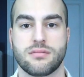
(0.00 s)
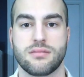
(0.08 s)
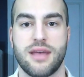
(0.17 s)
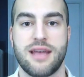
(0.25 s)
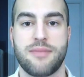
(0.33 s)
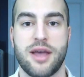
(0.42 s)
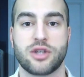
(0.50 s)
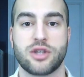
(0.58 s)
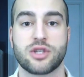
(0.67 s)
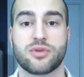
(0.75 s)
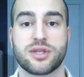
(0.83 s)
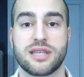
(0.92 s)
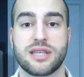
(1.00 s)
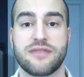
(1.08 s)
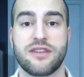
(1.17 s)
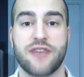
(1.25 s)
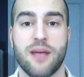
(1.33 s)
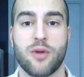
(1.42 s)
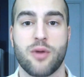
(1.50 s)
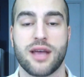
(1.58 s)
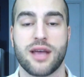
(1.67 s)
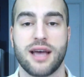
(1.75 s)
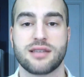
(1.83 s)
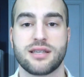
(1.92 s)
In patients receiving valproic
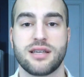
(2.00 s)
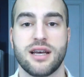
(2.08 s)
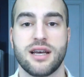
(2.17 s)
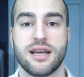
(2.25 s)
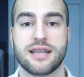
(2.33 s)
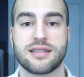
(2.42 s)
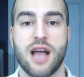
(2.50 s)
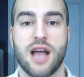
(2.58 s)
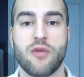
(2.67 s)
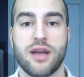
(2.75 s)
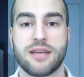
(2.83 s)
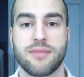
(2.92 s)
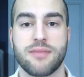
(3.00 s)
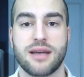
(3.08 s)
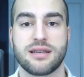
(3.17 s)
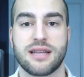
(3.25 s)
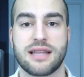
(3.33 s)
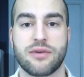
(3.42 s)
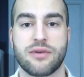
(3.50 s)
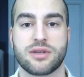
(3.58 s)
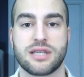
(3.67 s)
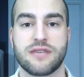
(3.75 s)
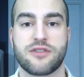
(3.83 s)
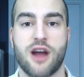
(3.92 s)
acid, it's not recommended that they
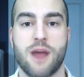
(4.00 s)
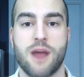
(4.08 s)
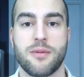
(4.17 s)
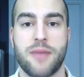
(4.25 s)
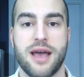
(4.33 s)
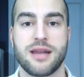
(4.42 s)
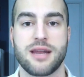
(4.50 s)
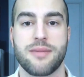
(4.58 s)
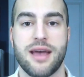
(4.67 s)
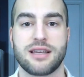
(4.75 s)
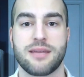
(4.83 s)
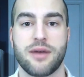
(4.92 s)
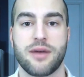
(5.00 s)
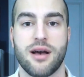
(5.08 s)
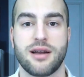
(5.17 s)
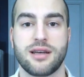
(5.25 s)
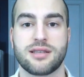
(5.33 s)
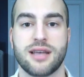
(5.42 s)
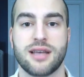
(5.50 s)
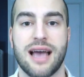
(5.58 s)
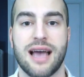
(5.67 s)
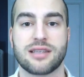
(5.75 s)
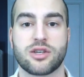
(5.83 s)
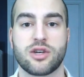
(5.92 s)
receive carbapenem antibiotics
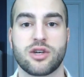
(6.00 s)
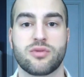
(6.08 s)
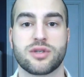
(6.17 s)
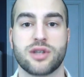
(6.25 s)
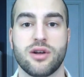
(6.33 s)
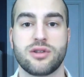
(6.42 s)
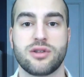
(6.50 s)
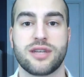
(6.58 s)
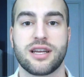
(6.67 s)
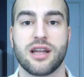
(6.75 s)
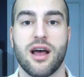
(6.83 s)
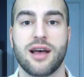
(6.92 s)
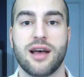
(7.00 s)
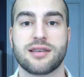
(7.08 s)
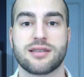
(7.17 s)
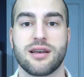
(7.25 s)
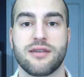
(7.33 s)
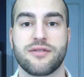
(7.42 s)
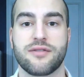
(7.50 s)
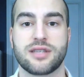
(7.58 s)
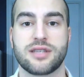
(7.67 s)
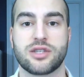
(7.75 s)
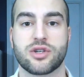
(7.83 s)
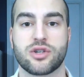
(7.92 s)
as it could result in loss of
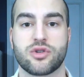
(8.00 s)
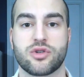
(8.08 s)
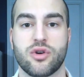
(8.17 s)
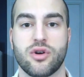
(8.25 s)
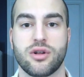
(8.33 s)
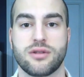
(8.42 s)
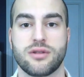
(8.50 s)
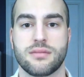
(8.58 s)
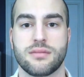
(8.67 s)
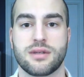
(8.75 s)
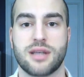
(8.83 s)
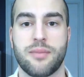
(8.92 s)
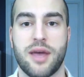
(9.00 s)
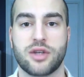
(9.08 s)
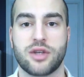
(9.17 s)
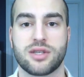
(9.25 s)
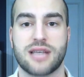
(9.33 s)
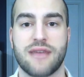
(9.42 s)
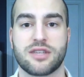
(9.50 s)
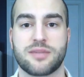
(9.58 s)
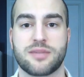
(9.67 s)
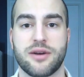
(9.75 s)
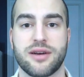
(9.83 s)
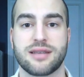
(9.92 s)
seizure control. Some patients have
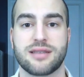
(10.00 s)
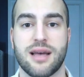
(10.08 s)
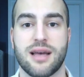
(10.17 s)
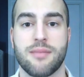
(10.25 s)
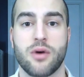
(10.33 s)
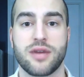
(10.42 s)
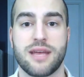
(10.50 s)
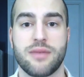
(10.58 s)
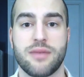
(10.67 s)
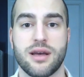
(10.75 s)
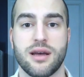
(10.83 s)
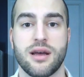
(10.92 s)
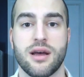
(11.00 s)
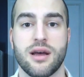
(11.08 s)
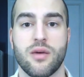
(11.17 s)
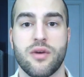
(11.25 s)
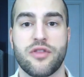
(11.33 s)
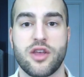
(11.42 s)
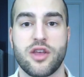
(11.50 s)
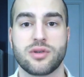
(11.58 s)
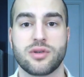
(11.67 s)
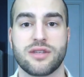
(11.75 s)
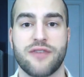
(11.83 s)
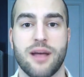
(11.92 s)
experienced ammonemia with the use
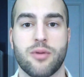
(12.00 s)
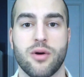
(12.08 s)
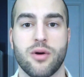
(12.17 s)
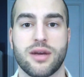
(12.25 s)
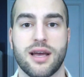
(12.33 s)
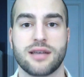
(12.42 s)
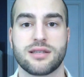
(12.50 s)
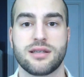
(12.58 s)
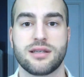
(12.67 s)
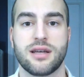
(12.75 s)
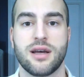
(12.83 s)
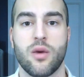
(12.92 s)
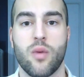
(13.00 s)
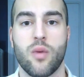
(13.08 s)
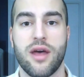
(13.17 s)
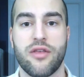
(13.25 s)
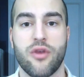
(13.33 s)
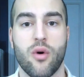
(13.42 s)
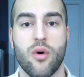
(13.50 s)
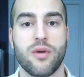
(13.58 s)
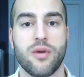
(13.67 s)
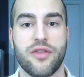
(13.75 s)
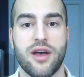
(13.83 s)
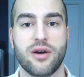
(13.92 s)
of valproic acid, with or
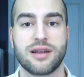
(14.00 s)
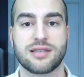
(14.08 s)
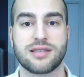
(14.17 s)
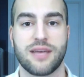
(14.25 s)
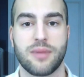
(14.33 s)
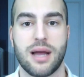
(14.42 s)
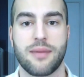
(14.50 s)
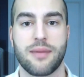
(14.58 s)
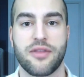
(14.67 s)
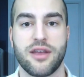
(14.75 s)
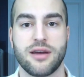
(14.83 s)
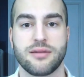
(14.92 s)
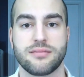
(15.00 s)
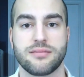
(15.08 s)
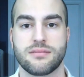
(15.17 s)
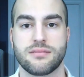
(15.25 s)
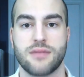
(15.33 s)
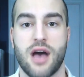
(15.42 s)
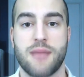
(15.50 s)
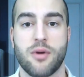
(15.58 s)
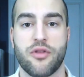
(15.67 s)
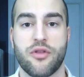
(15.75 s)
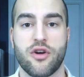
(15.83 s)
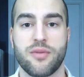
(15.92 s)
without encephalopathy.
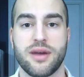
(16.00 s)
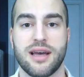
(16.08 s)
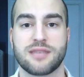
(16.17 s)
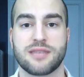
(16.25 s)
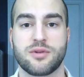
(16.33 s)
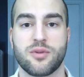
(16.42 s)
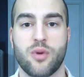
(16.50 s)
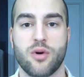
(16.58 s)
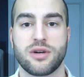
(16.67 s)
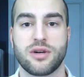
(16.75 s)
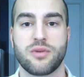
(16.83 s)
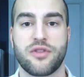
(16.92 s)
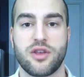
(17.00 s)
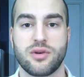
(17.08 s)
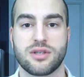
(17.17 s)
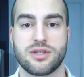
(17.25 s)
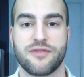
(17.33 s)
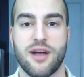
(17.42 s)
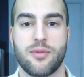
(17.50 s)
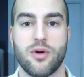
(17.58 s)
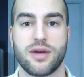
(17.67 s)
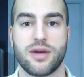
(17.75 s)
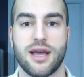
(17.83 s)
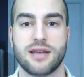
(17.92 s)
Hypothermia has been reported with the use of
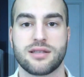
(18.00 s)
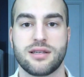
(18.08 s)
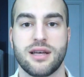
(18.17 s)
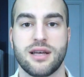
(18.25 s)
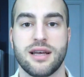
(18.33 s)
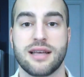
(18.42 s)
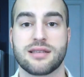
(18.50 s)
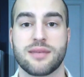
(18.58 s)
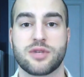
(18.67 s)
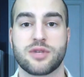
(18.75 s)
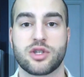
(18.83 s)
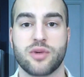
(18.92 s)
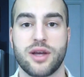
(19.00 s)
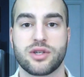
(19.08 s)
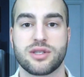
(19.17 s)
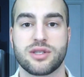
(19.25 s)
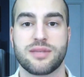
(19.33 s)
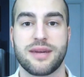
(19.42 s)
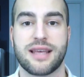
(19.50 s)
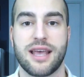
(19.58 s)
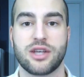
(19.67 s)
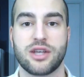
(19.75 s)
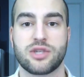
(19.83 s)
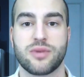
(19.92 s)
valproic acid. In some situations, the
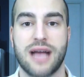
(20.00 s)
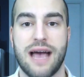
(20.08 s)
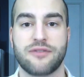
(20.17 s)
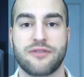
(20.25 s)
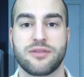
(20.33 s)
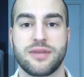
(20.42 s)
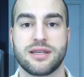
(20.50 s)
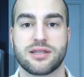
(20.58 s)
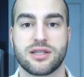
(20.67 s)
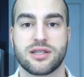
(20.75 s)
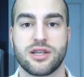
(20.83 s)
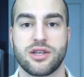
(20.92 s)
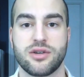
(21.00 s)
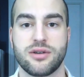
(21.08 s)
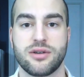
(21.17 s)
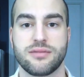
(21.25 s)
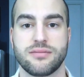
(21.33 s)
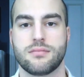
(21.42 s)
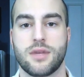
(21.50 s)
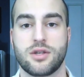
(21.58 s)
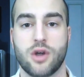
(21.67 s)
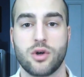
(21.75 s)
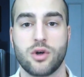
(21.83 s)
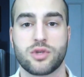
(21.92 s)
medication would have to be discontinued.
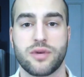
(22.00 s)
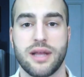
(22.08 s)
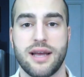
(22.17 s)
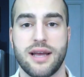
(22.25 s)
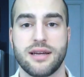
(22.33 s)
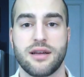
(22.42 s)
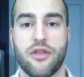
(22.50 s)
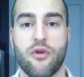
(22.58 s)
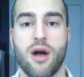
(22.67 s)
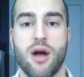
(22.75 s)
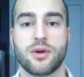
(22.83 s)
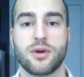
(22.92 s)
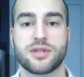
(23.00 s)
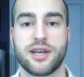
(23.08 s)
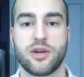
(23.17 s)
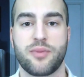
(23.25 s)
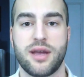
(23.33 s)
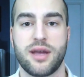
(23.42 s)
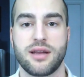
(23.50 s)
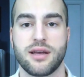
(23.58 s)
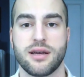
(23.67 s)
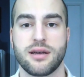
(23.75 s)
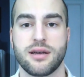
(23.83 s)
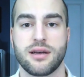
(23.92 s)
Dose-related
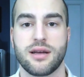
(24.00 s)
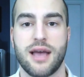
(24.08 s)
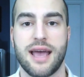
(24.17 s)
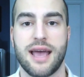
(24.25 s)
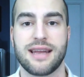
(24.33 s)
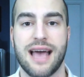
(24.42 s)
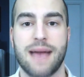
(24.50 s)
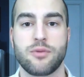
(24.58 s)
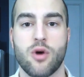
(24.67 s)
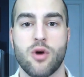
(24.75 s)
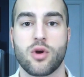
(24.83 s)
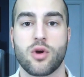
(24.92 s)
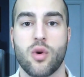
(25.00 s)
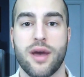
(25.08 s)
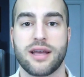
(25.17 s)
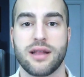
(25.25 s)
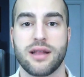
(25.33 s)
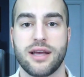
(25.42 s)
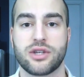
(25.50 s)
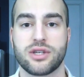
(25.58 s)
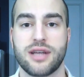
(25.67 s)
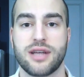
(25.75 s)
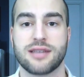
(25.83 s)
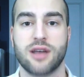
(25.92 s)
thrombocytopenia and abnormal coagulation
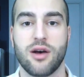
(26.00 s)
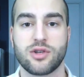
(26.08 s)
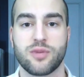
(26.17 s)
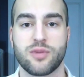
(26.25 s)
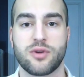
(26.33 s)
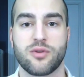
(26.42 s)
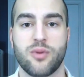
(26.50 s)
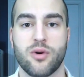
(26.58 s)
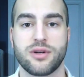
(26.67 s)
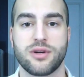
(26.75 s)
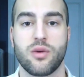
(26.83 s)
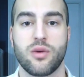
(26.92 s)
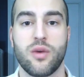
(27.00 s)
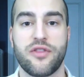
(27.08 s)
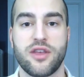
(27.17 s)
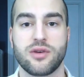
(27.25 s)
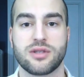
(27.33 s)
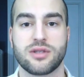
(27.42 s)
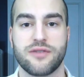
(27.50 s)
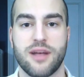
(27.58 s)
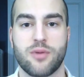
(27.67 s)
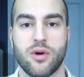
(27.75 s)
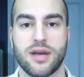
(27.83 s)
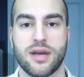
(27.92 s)
has also been reported with the use of
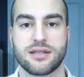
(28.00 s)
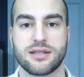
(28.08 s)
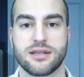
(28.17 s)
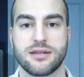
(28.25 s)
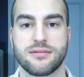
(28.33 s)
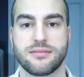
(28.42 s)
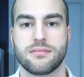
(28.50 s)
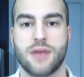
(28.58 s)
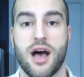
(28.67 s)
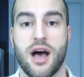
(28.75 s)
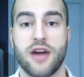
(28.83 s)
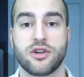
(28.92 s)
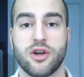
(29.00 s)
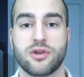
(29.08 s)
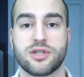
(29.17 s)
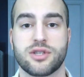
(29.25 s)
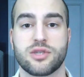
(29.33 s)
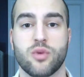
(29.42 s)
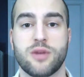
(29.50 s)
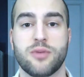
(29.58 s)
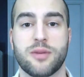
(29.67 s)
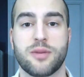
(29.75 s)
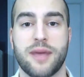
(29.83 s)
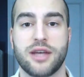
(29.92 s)
valproic acid. Higher doses would
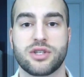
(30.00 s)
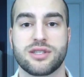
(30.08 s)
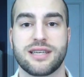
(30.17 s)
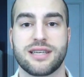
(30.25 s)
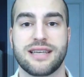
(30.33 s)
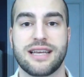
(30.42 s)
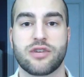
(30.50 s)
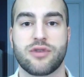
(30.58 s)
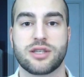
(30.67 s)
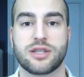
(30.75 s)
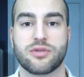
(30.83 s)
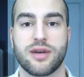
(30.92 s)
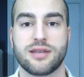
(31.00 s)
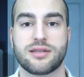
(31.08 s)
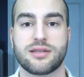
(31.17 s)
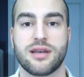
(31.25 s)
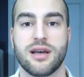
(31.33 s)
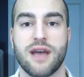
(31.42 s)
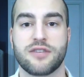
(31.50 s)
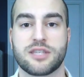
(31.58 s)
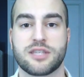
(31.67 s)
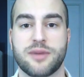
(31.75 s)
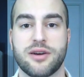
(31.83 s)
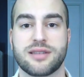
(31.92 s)
put patients at an increased risk of
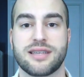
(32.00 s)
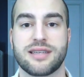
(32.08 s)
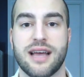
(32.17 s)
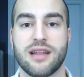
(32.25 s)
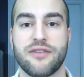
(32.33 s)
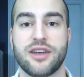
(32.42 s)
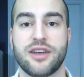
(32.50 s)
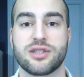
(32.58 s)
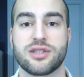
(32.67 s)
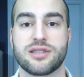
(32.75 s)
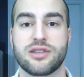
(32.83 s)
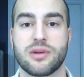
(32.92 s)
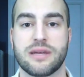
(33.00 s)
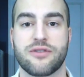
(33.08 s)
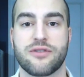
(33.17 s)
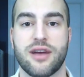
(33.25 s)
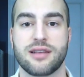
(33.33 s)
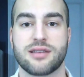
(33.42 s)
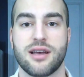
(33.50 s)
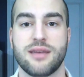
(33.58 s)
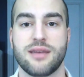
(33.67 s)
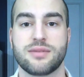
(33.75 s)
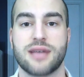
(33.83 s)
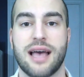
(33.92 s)
experiencing elevations in their liver
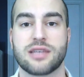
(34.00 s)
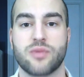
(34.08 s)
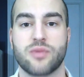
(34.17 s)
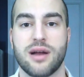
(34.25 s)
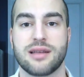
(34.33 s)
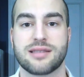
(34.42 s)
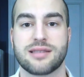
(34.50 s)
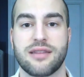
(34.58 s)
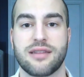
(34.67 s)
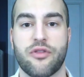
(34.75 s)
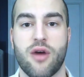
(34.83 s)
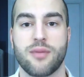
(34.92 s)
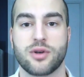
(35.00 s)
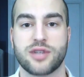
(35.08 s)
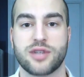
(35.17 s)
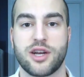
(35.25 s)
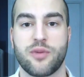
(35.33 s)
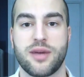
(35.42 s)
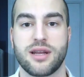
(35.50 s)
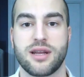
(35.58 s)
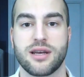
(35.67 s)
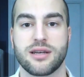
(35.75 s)
enzymes as well as that thrombocytopenia.